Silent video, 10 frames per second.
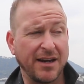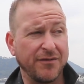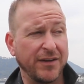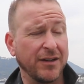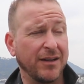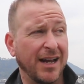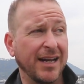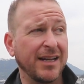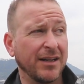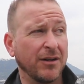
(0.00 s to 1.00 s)
They feel
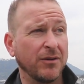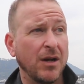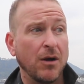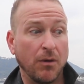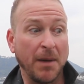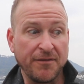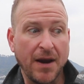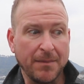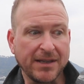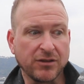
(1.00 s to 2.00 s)
like, you know, well, my
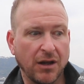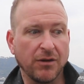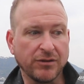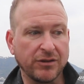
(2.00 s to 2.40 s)
family's close,